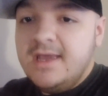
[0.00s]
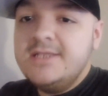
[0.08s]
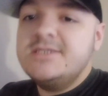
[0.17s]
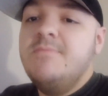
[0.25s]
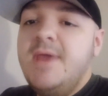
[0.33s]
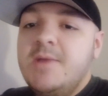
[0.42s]

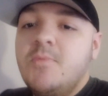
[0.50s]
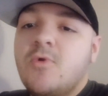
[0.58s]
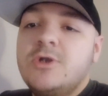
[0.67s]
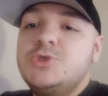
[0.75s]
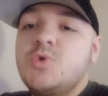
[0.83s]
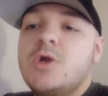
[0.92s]
to make
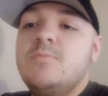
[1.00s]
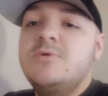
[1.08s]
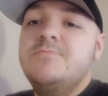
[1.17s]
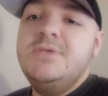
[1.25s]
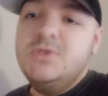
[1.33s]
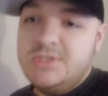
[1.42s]
more
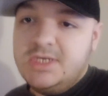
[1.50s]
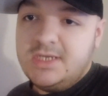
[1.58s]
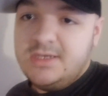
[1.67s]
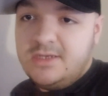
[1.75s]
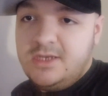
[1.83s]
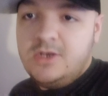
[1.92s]
enjoyable
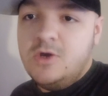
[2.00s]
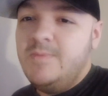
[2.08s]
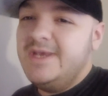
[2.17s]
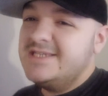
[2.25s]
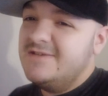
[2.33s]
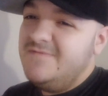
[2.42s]
music, you know,
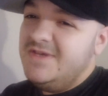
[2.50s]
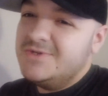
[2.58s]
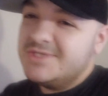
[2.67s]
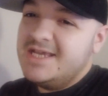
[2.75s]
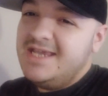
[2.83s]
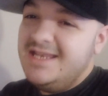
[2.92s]
because it
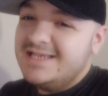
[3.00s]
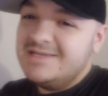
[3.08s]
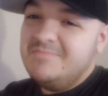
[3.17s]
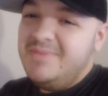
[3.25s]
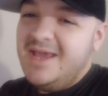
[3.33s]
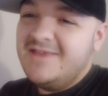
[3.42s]
feels like he
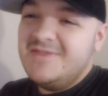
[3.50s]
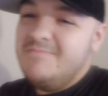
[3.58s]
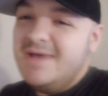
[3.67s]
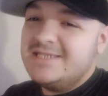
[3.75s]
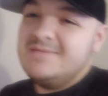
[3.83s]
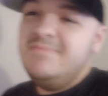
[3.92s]
doesn't pick the
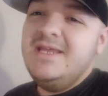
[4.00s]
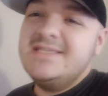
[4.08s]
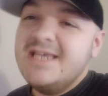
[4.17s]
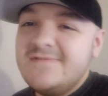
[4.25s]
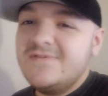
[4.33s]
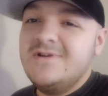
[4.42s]
best
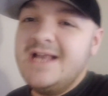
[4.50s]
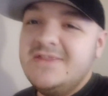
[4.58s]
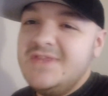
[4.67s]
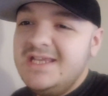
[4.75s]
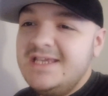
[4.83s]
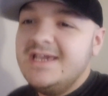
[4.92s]
beats ever. And I
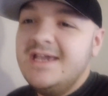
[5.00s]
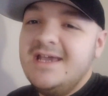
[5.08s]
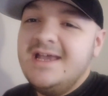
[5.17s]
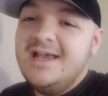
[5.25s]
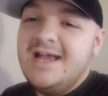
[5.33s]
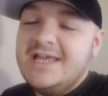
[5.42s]

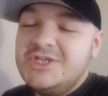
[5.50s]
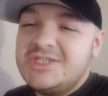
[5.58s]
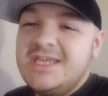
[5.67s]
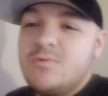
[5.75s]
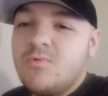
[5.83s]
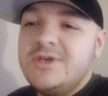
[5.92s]
just
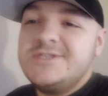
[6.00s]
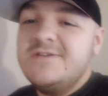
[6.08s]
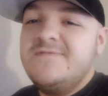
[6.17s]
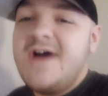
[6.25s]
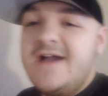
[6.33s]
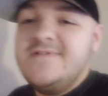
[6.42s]
think Royce da
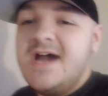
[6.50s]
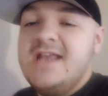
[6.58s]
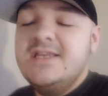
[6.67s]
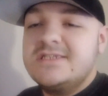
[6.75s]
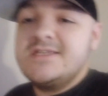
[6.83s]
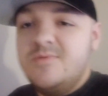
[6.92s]

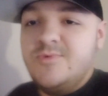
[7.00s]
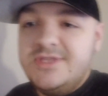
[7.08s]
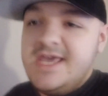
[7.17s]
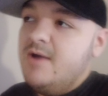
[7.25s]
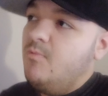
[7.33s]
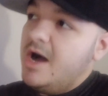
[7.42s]
5'9" is
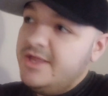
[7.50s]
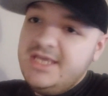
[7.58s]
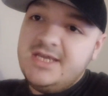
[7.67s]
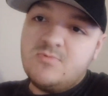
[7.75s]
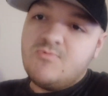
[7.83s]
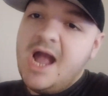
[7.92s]
someone that, while he
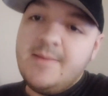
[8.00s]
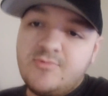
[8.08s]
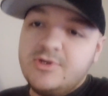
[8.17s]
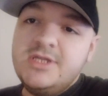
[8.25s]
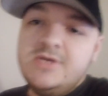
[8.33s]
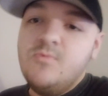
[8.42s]
can rap
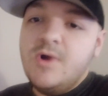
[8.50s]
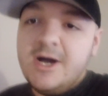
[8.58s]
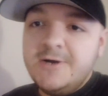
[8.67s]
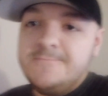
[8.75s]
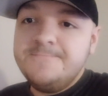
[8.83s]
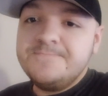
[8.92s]
really
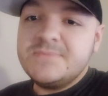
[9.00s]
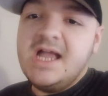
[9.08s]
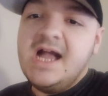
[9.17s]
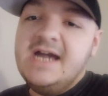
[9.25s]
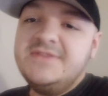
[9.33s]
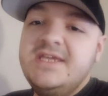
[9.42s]
well,
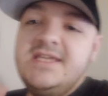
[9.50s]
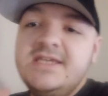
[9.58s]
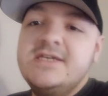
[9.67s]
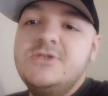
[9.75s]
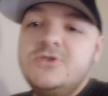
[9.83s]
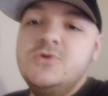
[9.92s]
I think he
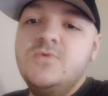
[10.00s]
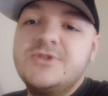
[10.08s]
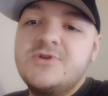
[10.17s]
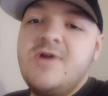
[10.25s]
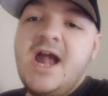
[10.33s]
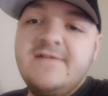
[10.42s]
could do
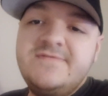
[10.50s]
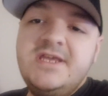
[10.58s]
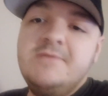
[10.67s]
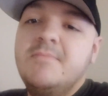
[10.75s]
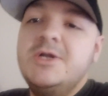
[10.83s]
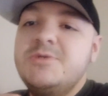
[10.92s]
with
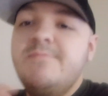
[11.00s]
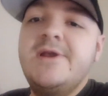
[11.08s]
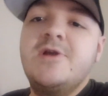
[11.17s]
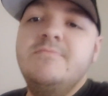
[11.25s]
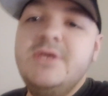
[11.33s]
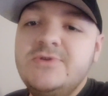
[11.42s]
crafting much
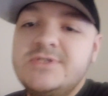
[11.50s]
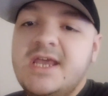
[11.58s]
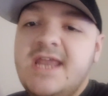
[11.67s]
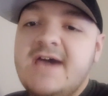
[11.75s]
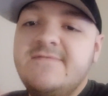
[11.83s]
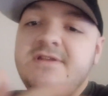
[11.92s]
better music
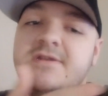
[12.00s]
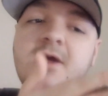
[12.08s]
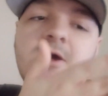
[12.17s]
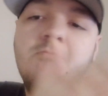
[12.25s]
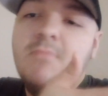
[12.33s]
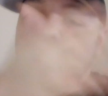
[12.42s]
and having
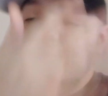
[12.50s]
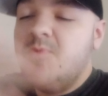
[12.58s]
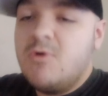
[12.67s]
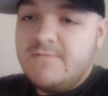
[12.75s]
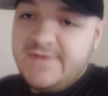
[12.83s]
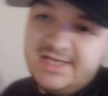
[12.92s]
much
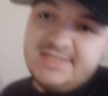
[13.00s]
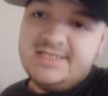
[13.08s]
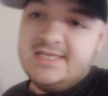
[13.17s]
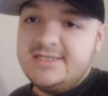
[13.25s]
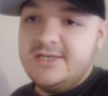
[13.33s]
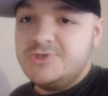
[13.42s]
more of a
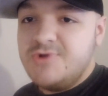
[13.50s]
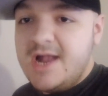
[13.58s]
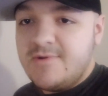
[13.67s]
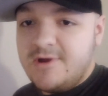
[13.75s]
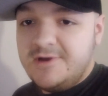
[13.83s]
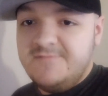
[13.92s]
consistent
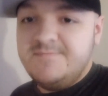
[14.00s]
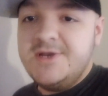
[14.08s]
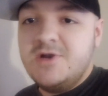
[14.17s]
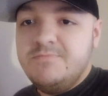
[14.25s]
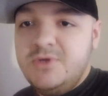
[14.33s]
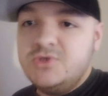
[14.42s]
track record of
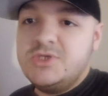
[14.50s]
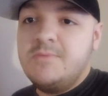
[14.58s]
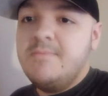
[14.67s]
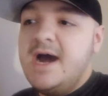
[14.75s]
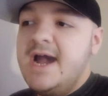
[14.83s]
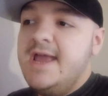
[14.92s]
better
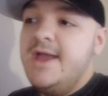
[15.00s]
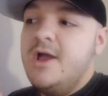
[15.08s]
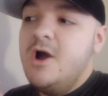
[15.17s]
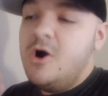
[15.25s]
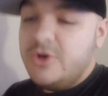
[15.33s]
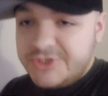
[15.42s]
music by
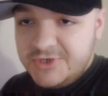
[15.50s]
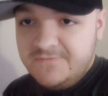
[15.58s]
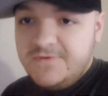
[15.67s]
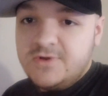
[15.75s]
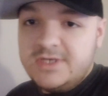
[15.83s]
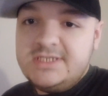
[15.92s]
also
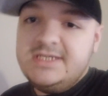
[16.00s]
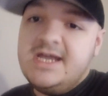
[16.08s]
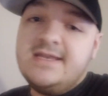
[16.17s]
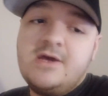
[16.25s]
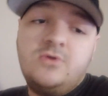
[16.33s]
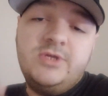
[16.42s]
focusing
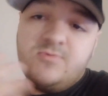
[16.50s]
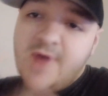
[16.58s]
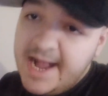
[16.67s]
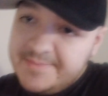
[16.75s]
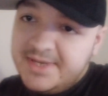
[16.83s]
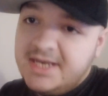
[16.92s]
on not only
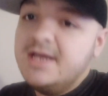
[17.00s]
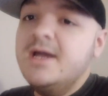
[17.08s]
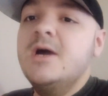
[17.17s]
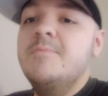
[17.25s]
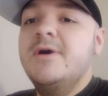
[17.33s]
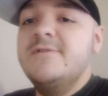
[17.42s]
rapping,
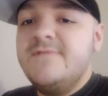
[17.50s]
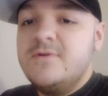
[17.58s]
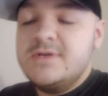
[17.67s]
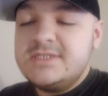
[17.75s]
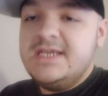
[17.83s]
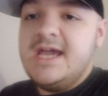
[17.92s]
but
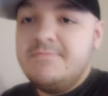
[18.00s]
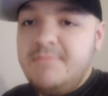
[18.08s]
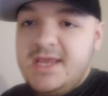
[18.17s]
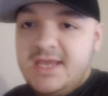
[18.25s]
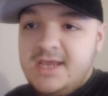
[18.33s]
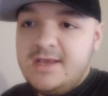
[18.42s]
focusing on
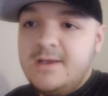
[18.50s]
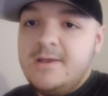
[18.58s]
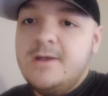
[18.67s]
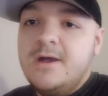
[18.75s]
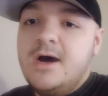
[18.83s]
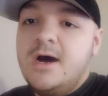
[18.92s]
making
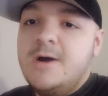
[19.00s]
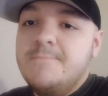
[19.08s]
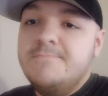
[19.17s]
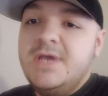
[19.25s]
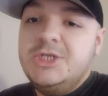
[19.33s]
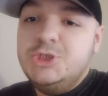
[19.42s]

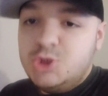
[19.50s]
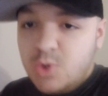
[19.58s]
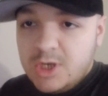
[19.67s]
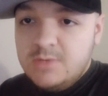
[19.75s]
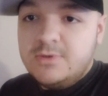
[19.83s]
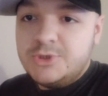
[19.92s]

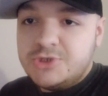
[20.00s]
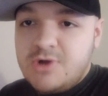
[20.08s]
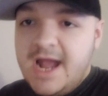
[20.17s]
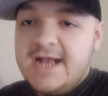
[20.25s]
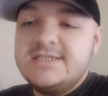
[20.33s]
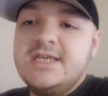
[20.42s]
enjoyable
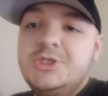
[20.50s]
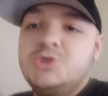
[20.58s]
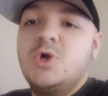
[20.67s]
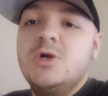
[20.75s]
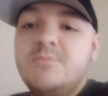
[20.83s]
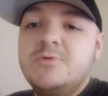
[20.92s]
tracks,
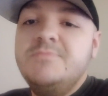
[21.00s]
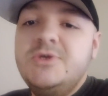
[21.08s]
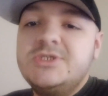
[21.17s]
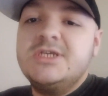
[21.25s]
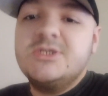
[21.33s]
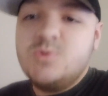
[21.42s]
enjoyable
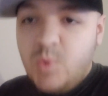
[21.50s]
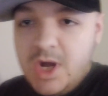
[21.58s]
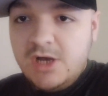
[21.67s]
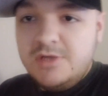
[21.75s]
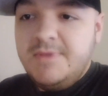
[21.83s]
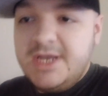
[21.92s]
music as
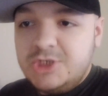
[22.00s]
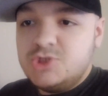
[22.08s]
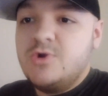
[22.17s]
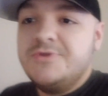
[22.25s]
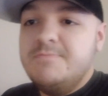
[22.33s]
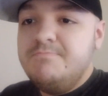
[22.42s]
well, and making
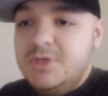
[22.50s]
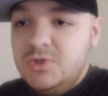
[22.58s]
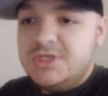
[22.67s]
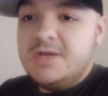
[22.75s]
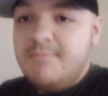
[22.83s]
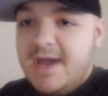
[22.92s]
sure the music